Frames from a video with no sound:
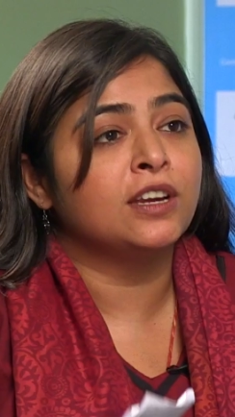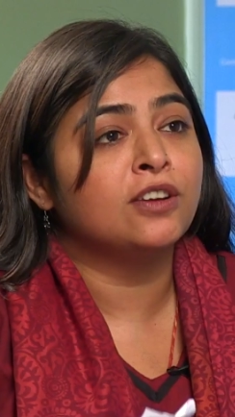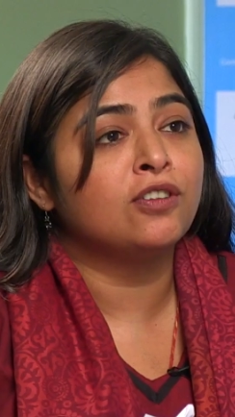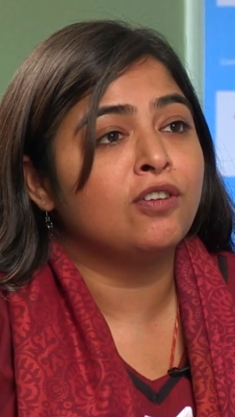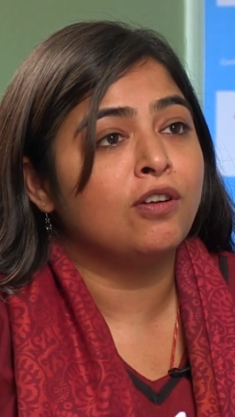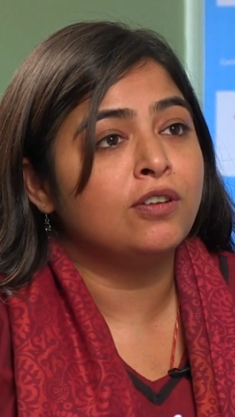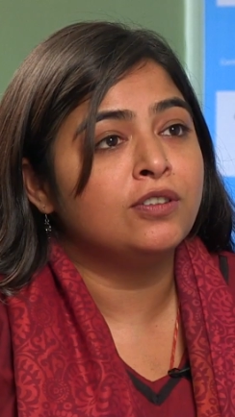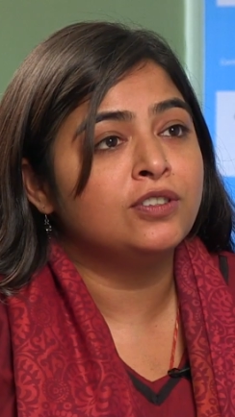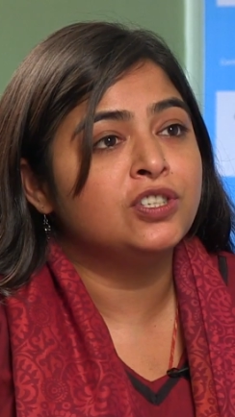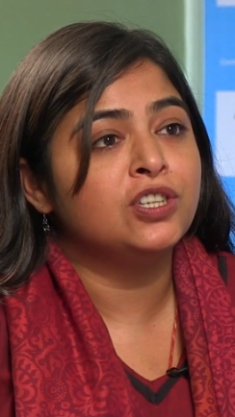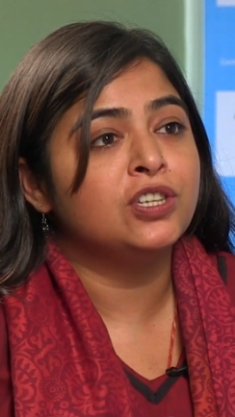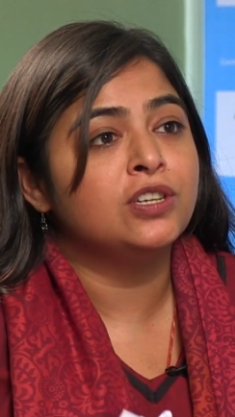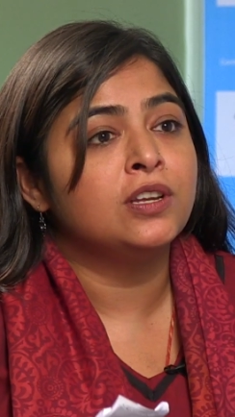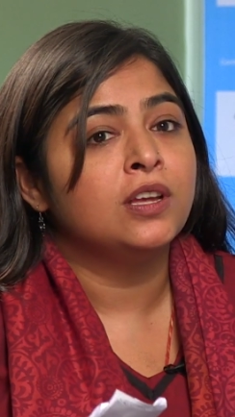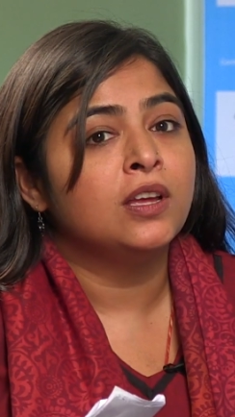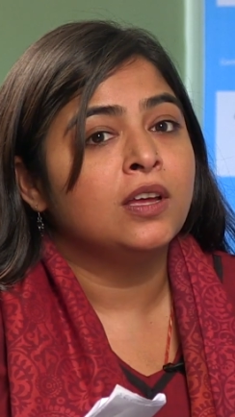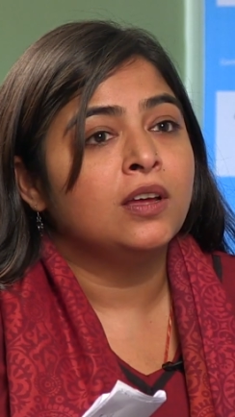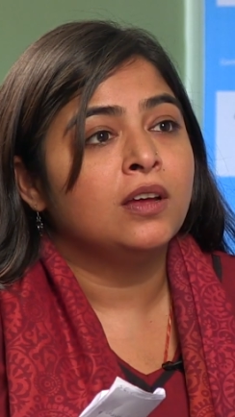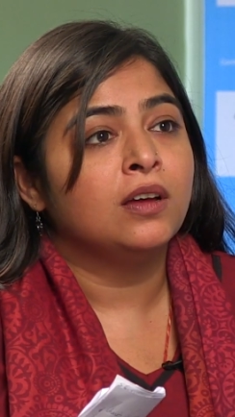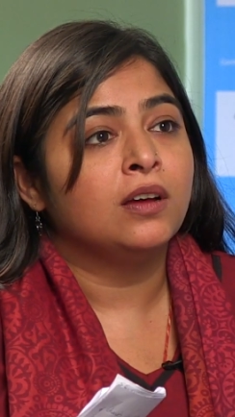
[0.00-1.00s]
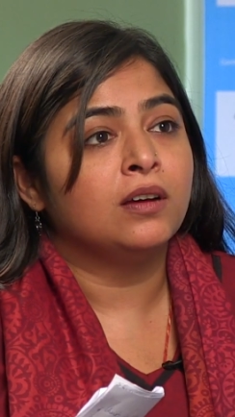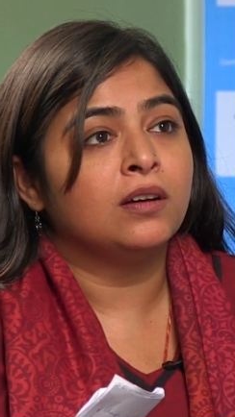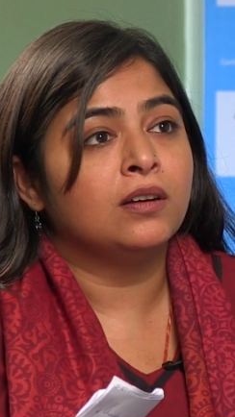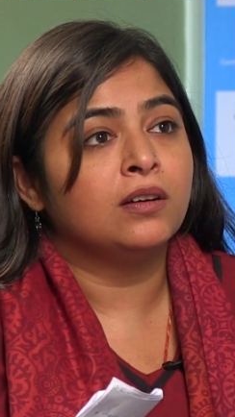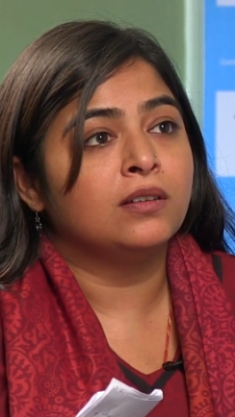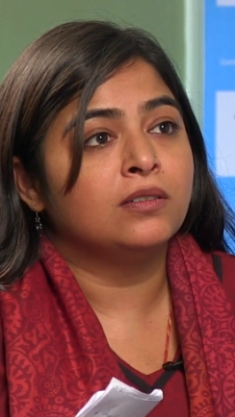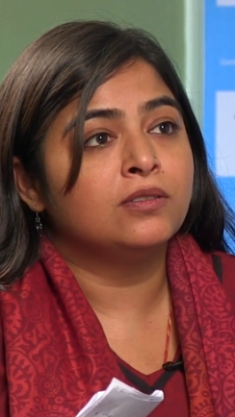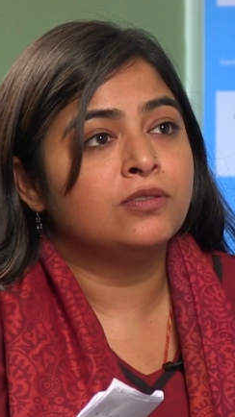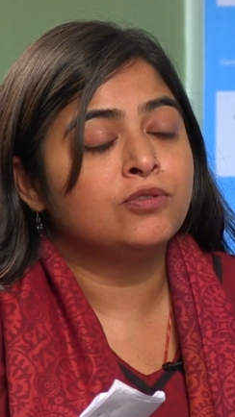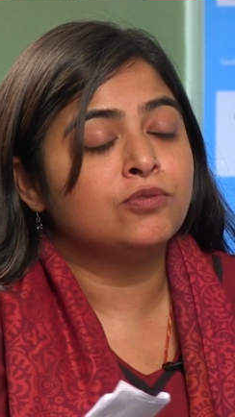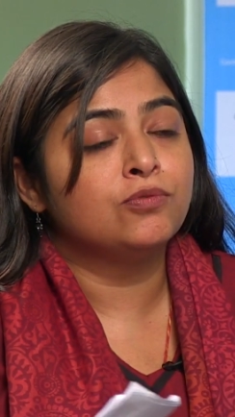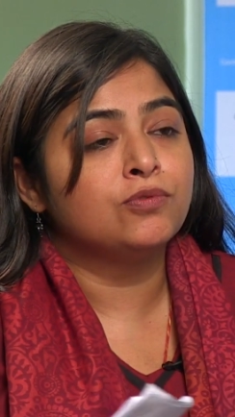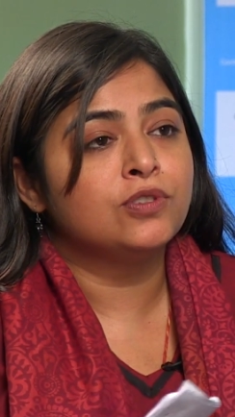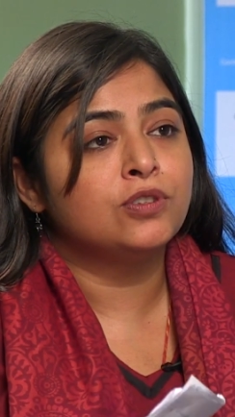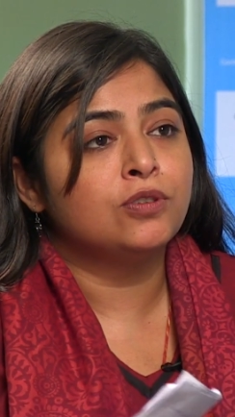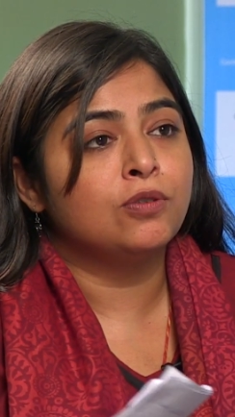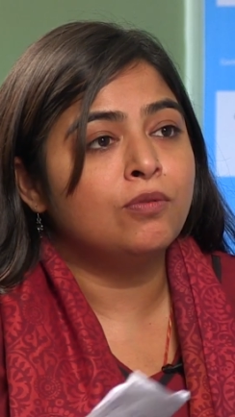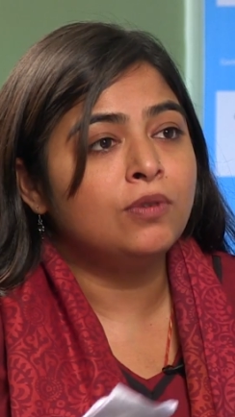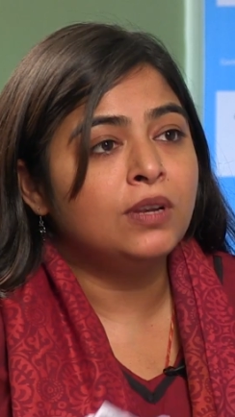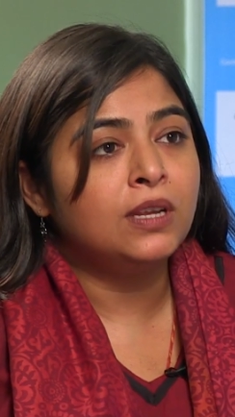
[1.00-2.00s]
technology too
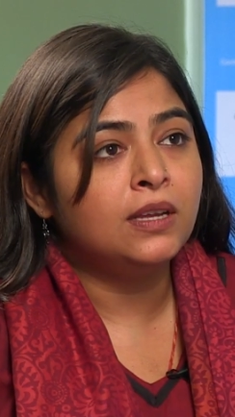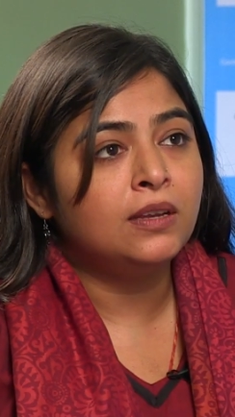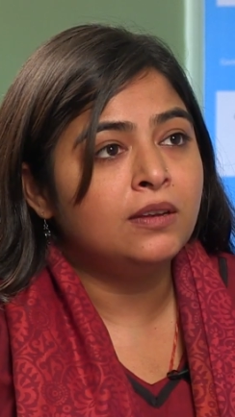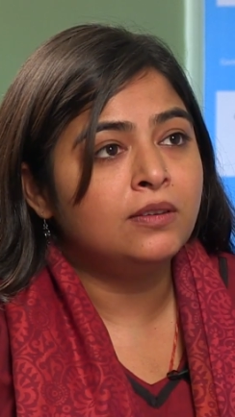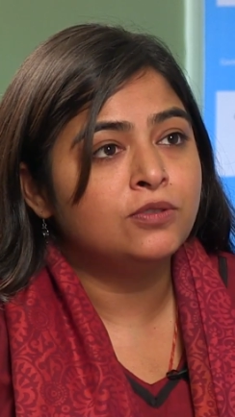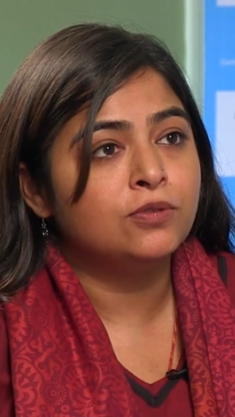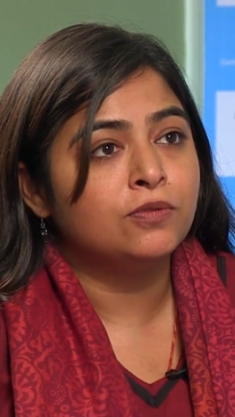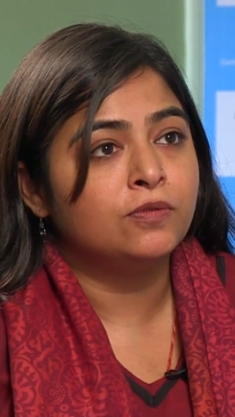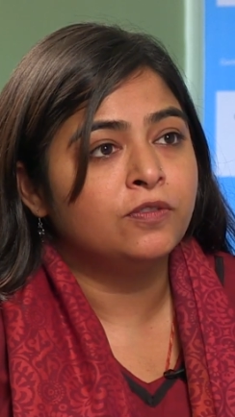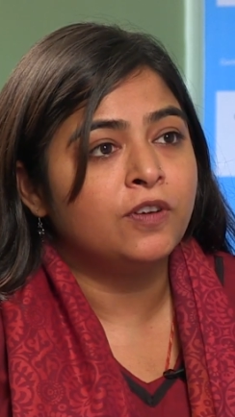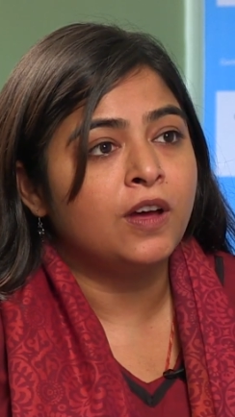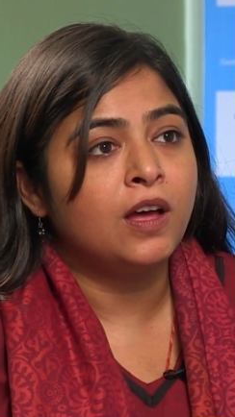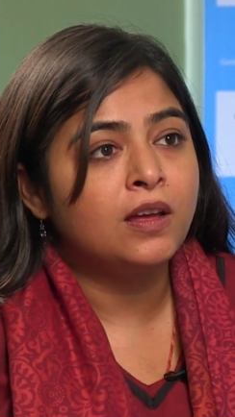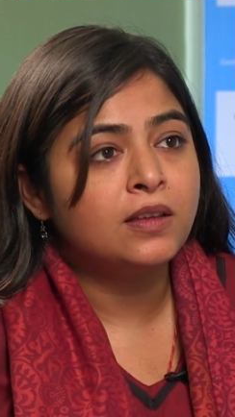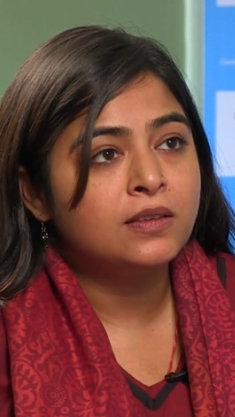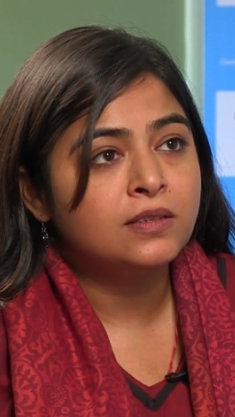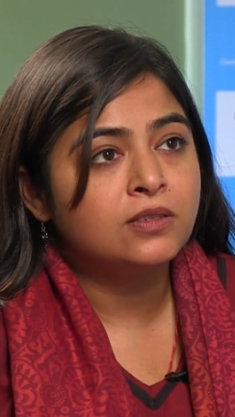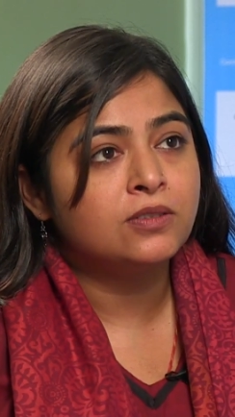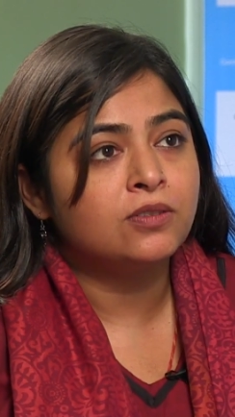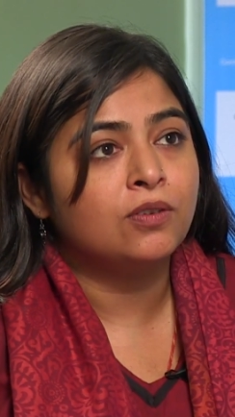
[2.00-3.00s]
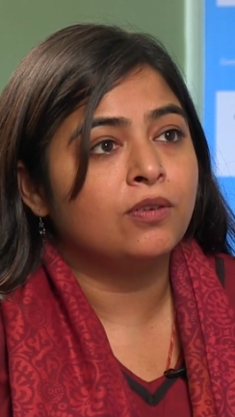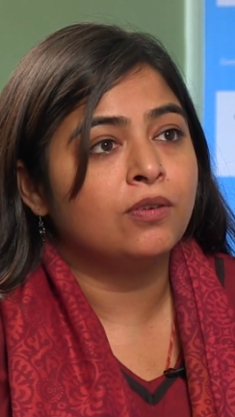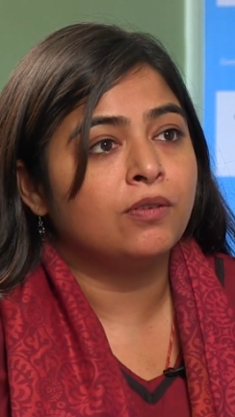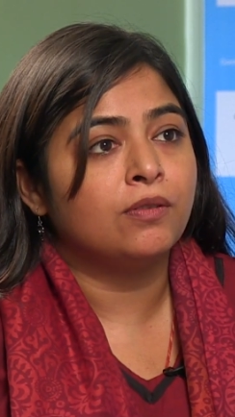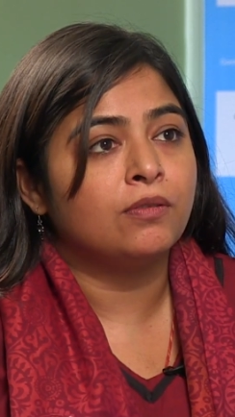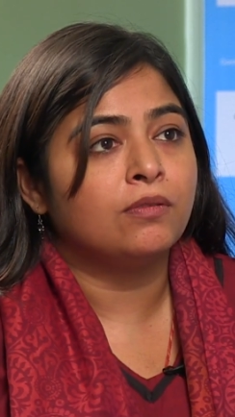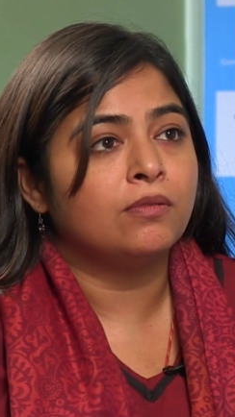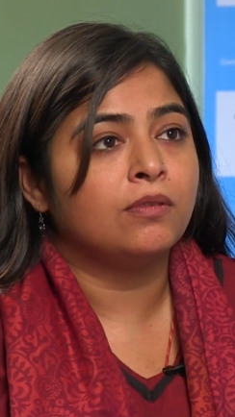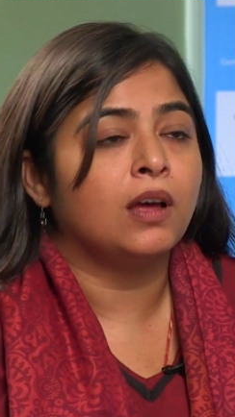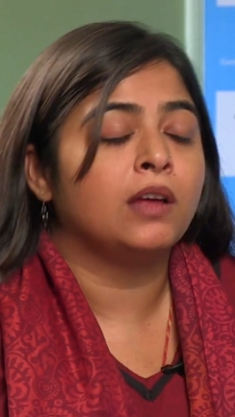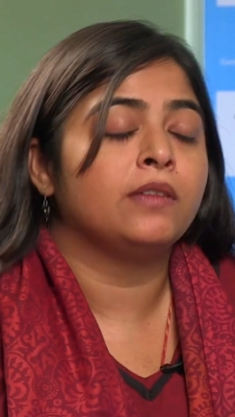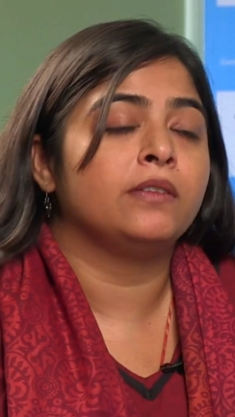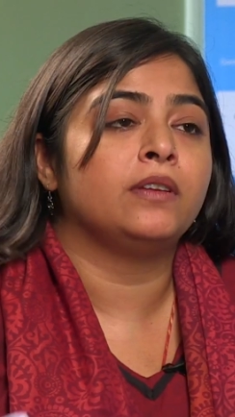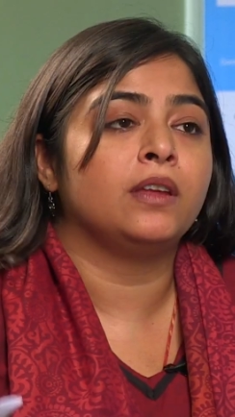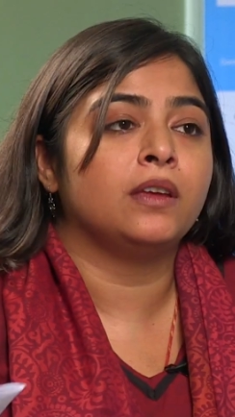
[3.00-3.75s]
slowly, too fast, or are they